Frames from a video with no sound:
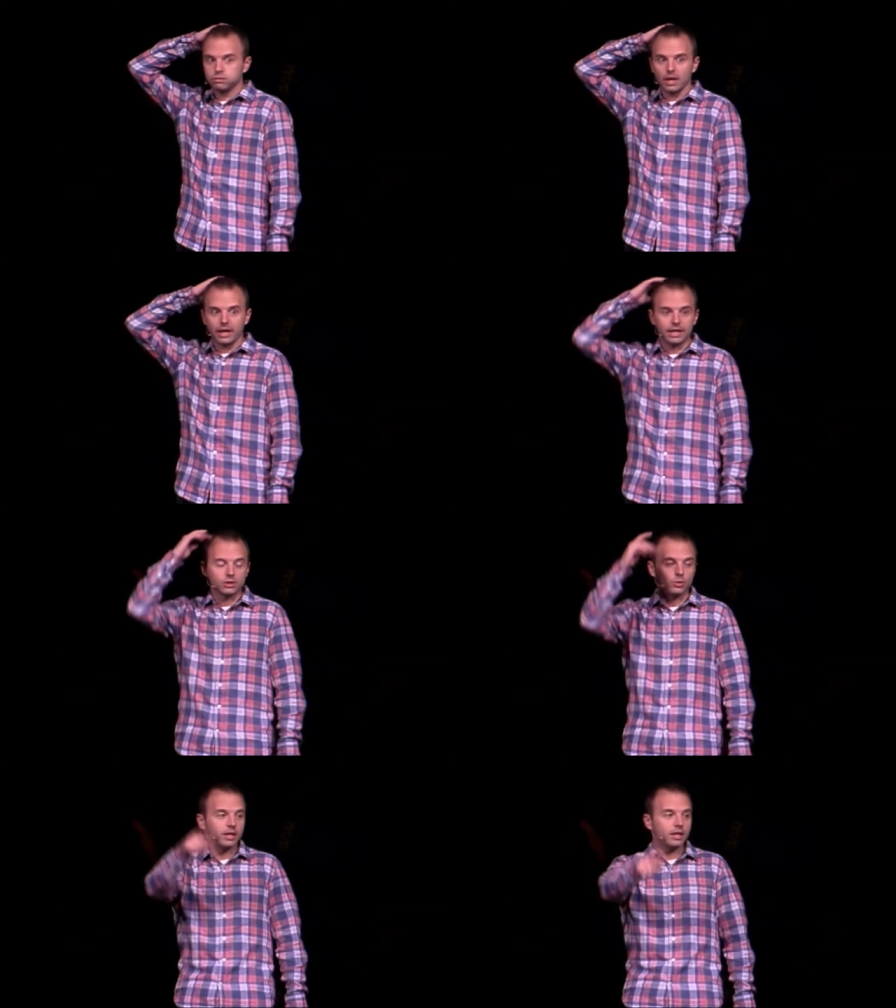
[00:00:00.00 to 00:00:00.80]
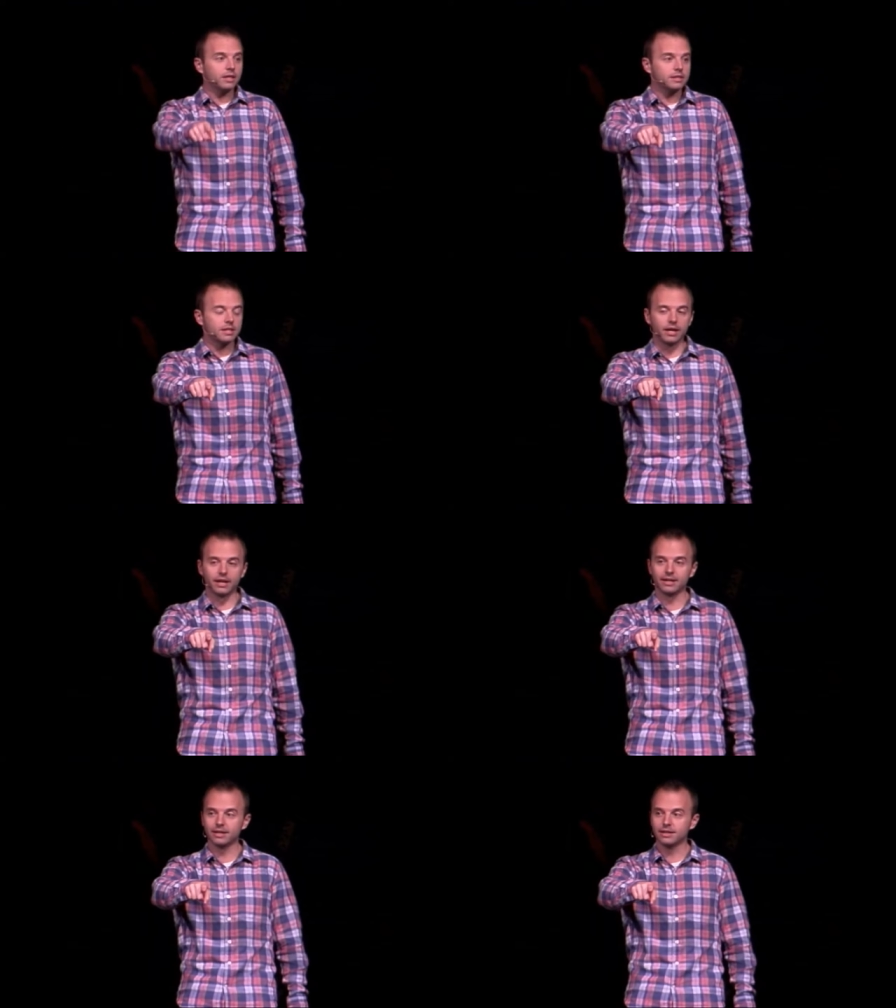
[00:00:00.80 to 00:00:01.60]
I got Twinkies,
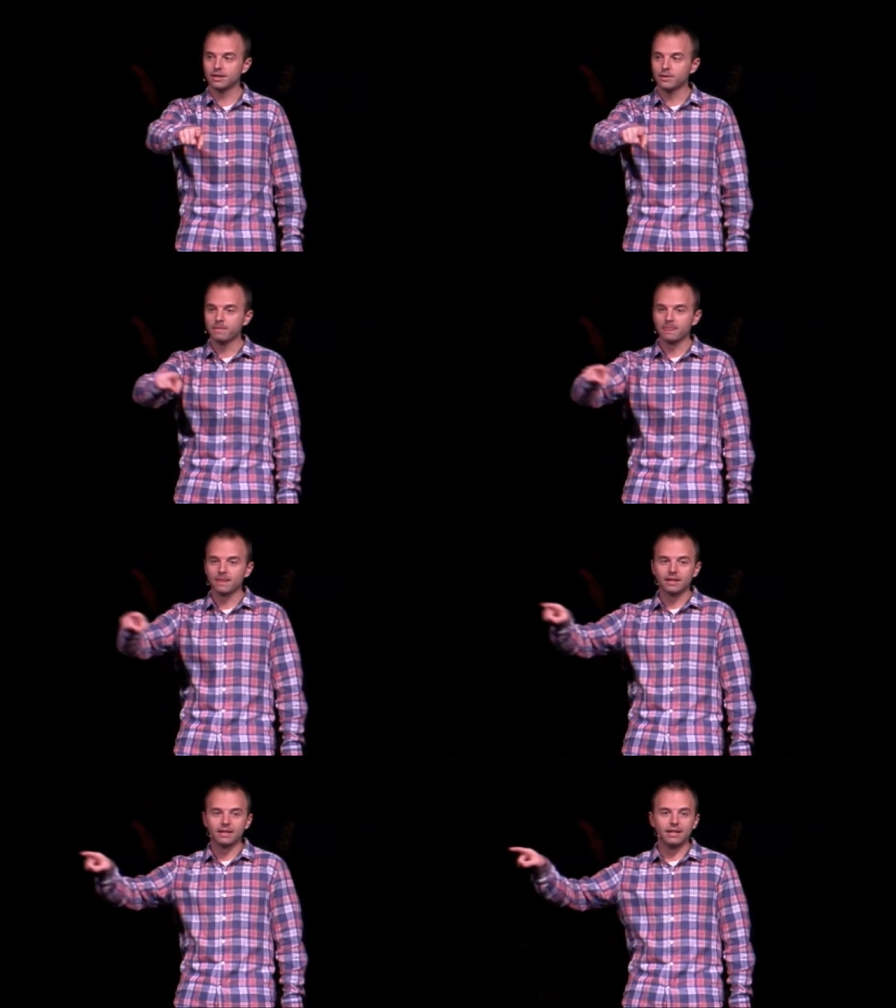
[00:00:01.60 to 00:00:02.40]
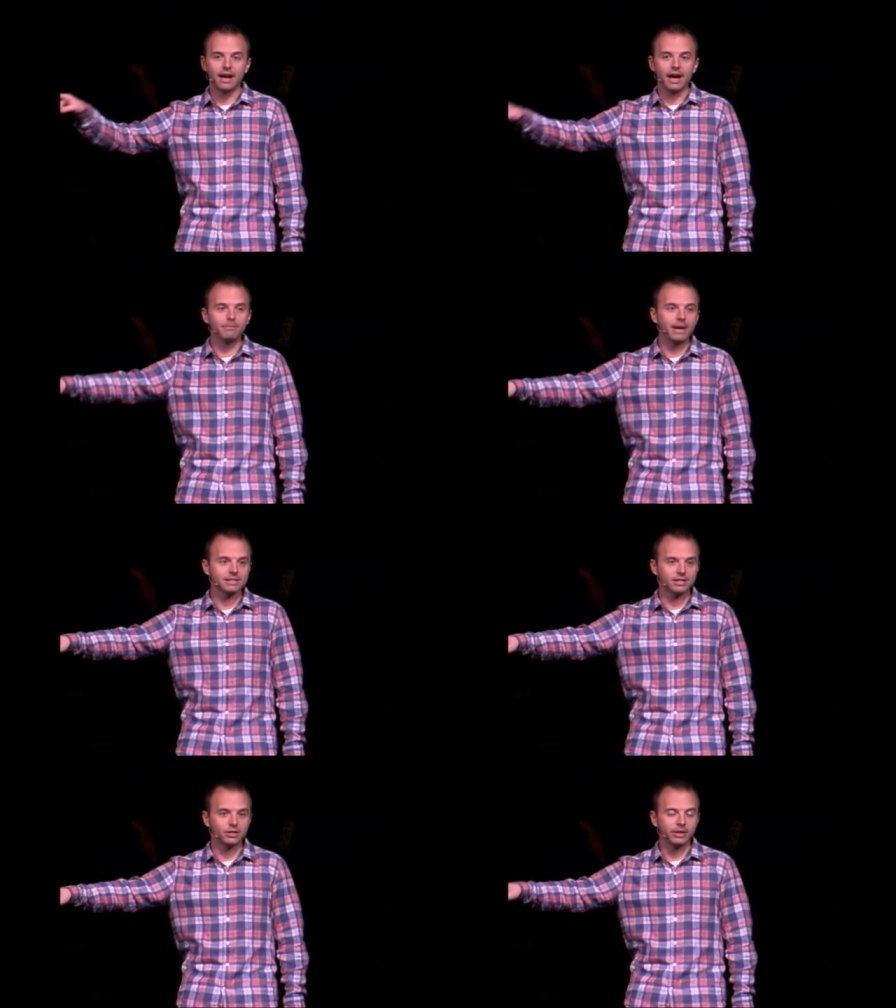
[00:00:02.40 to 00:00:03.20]
nine
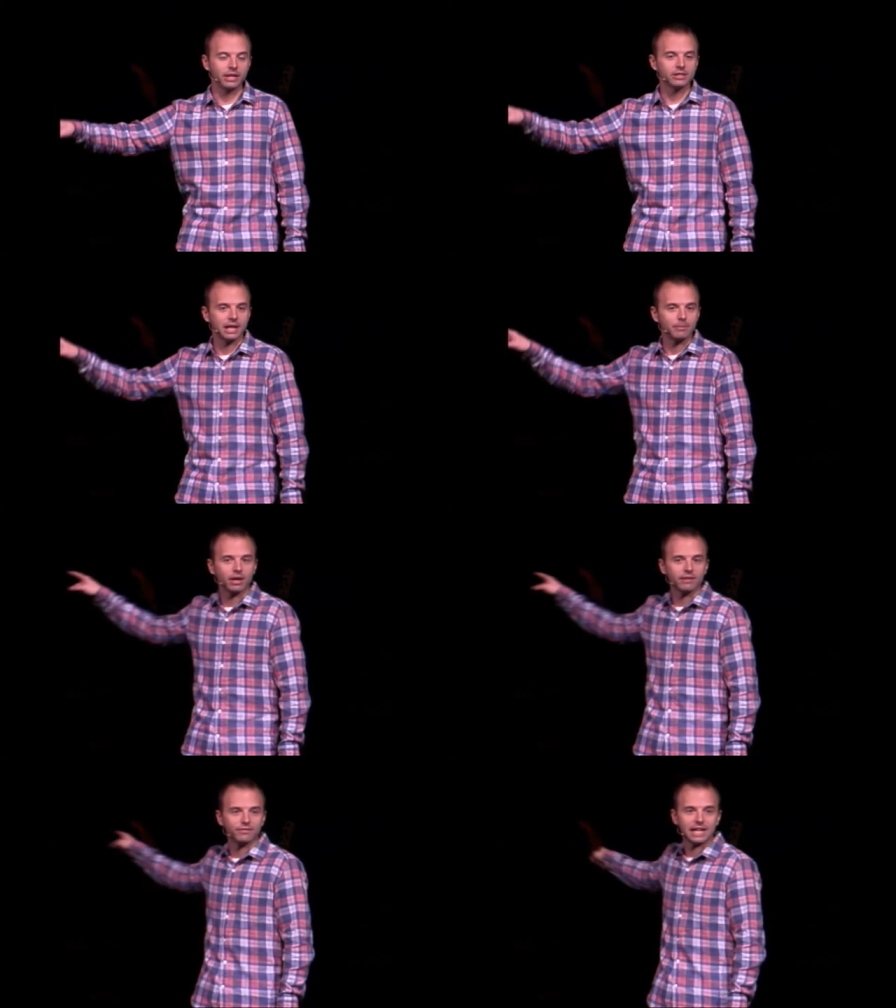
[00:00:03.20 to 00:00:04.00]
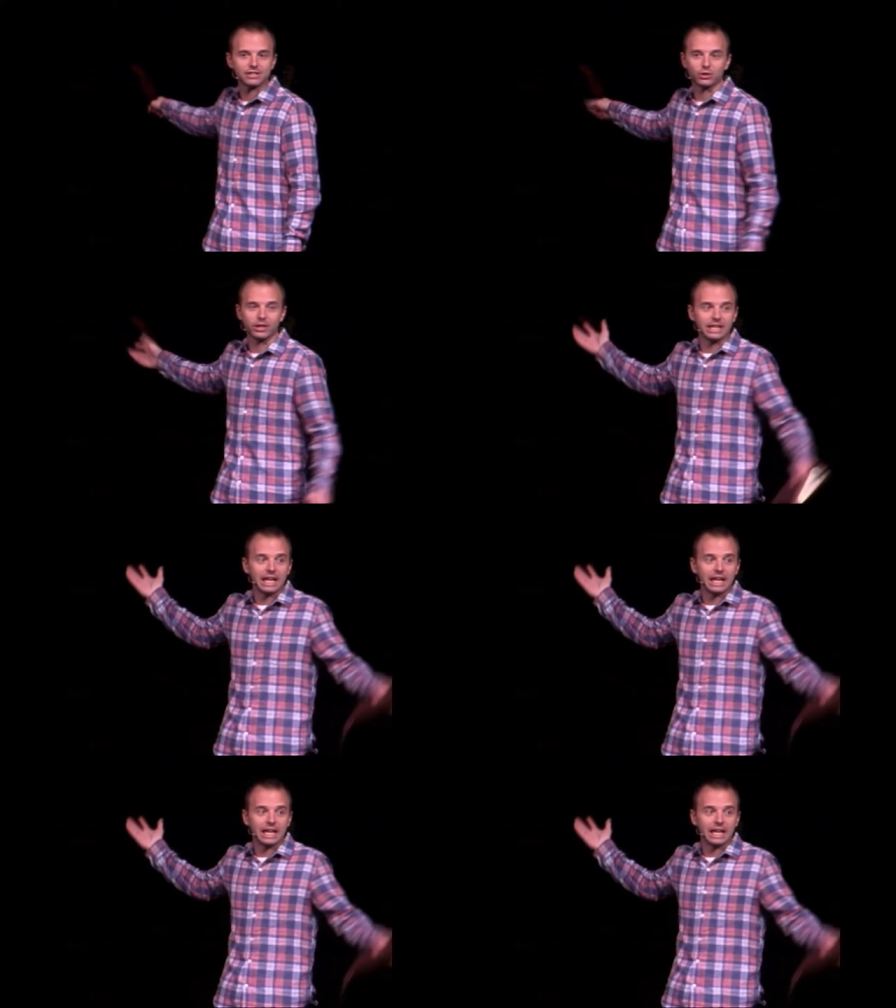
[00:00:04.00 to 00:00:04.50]
bags of Doritos, and I bought a flat screen.